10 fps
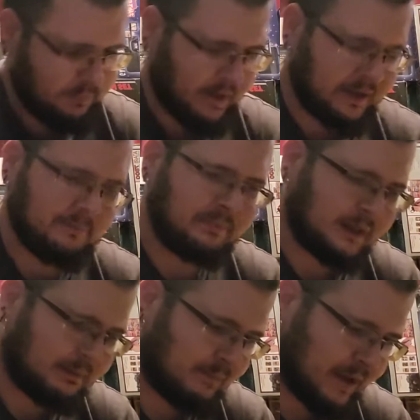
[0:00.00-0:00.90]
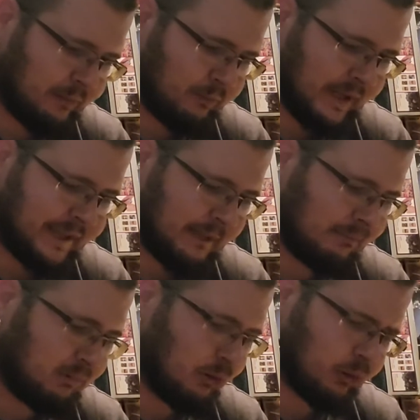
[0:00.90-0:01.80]
how do you like make
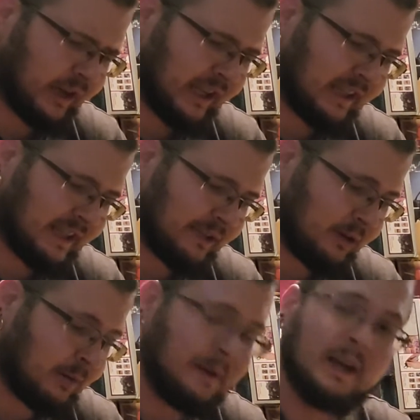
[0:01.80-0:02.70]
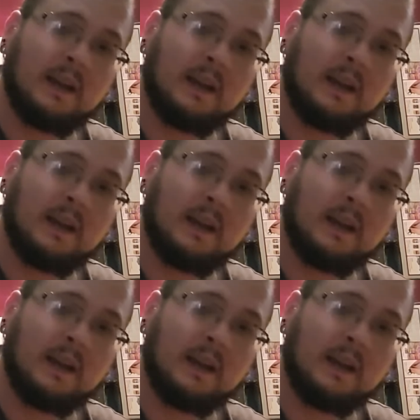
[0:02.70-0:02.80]
racing boring, NASCAR?